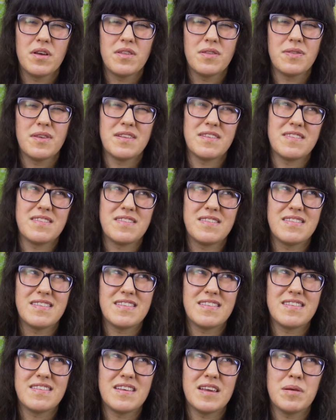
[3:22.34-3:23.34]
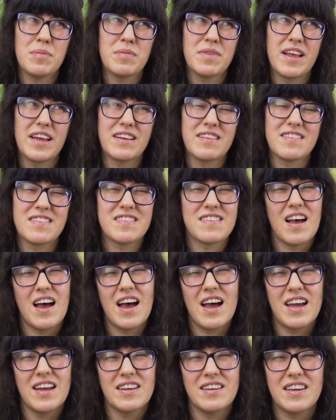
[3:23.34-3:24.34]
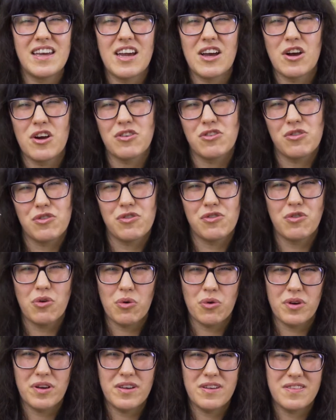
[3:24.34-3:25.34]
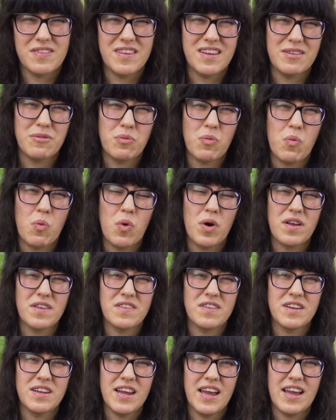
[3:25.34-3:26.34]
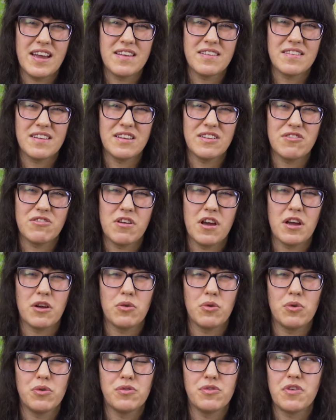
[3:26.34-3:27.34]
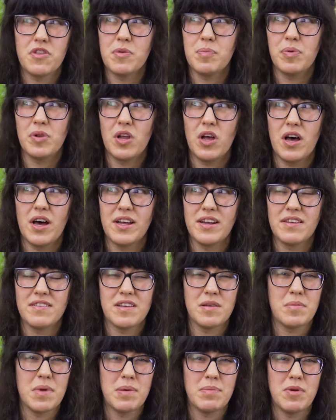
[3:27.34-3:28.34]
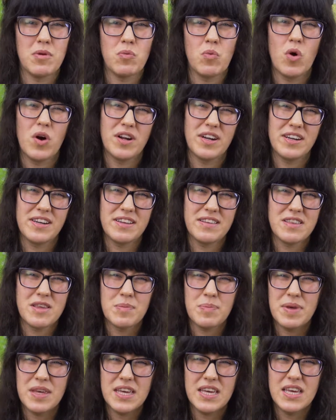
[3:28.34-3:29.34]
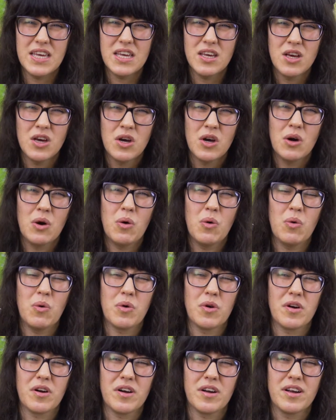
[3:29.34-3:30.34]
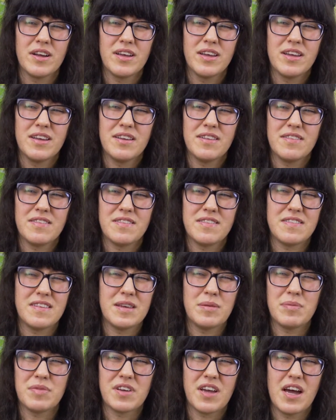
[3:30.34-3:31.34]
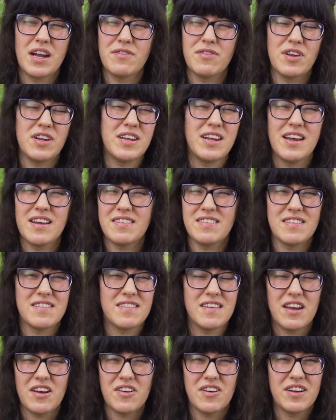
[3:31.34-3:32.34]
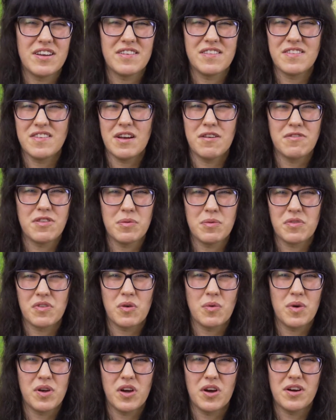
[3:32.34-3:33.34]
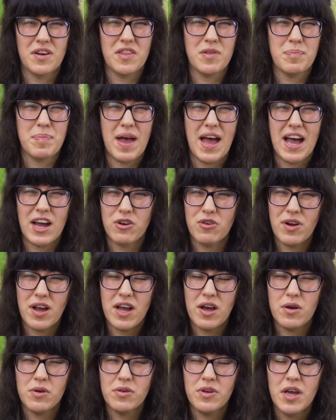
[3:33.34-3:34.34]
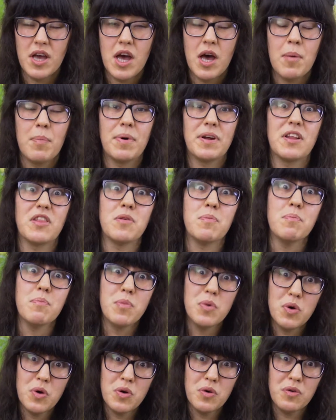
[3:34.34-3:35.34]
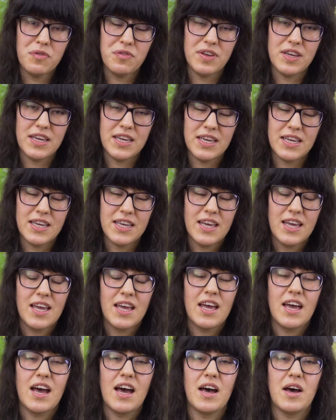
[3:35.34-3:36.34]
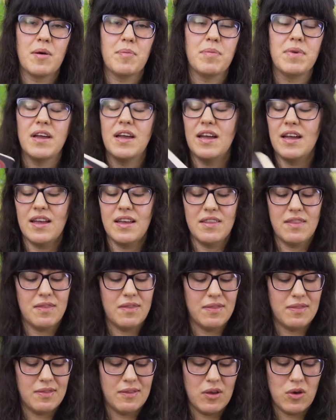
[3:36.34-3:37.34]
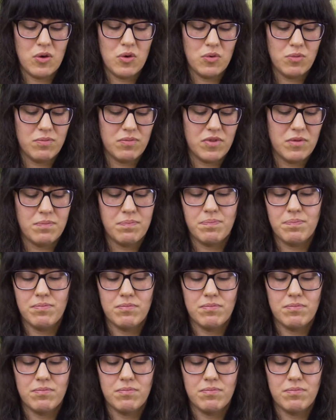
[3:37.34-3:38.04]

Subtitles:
that seemed like side character stories that wasn't as integral to the plot as I maybe wanted it to be, or seemed kind of unnecessary stuff that was going on in the background. But in the movie, the